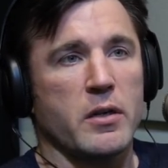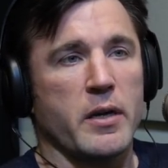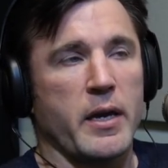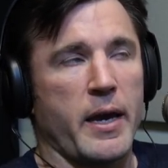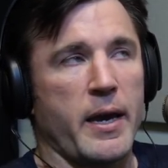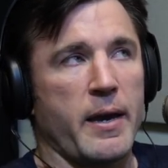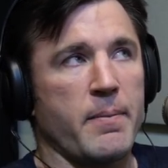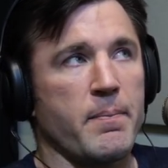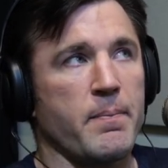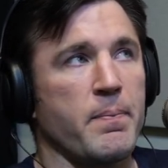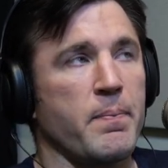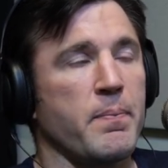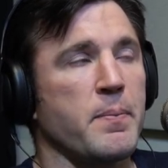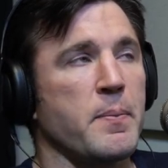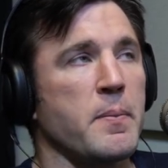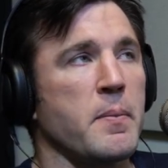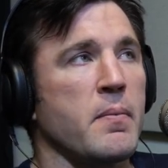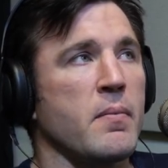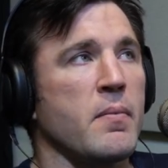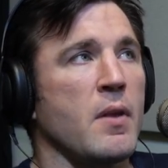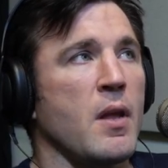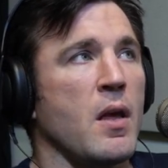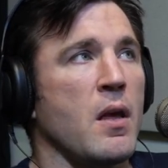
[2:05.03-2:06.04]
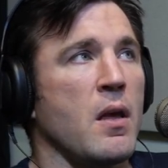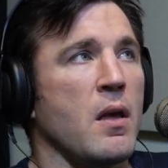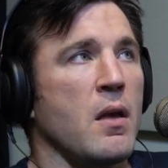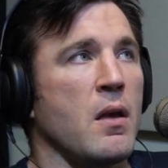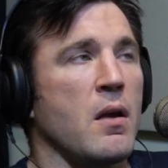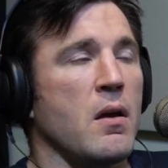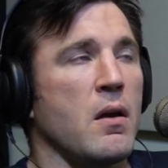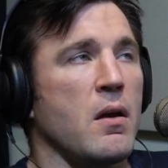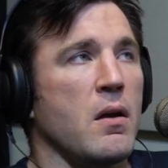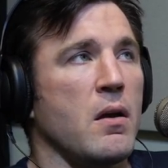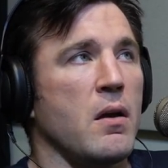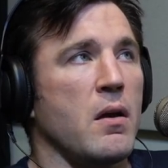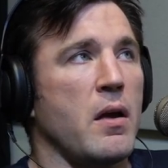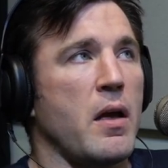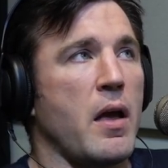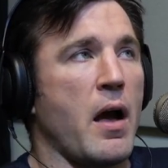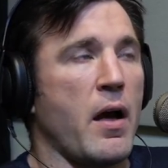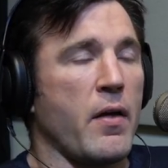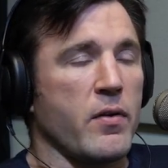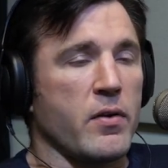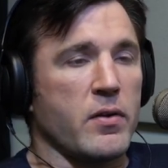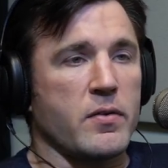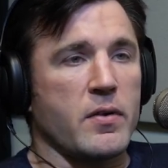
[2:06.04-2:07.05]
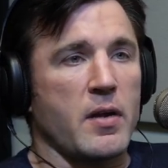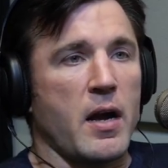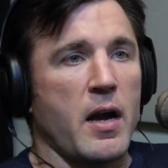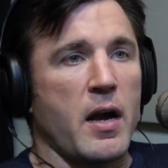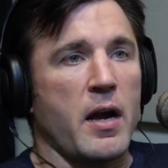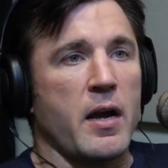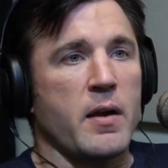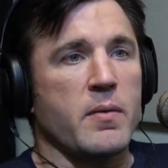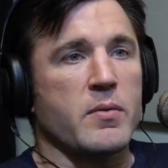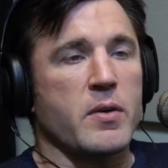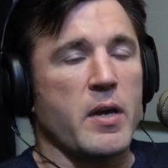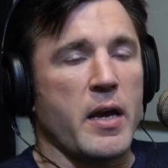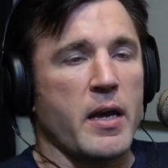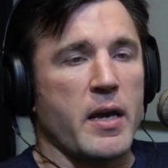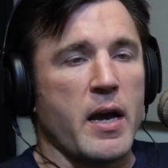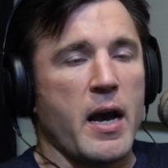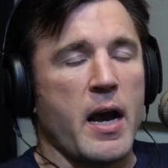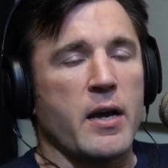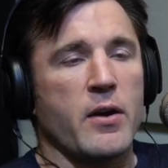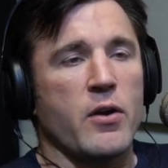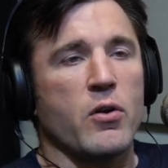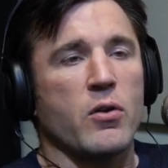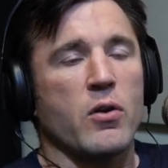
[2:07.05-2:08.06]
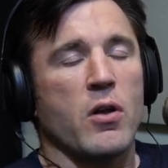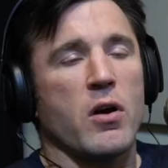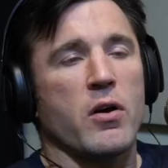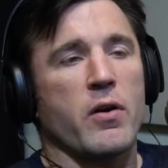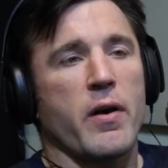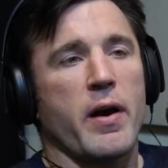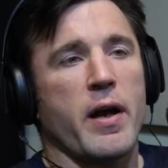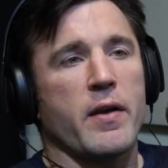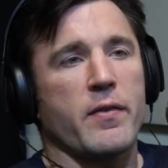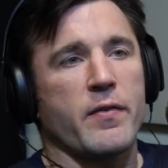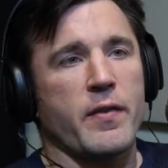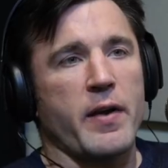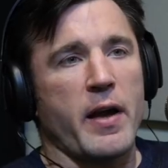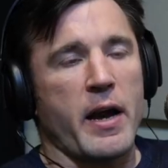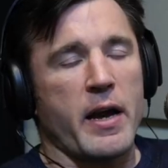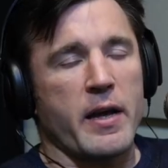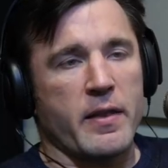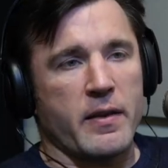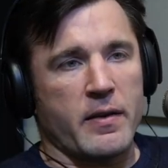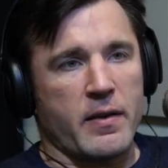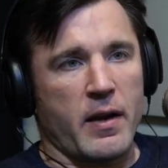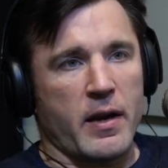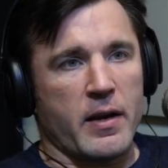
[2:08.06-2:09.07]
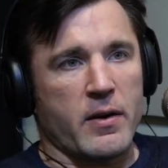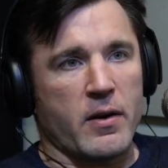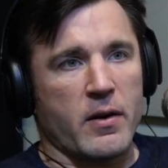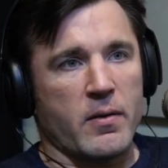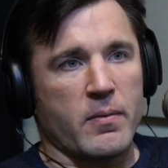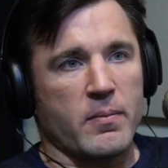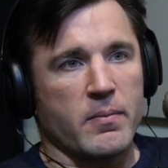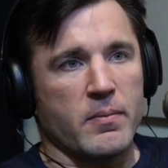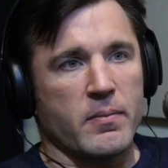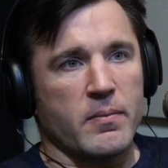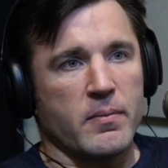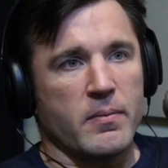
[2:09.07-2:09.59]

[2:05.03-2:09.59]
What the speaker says: Okay. Other times, a guy no longer has the eye of the tiger.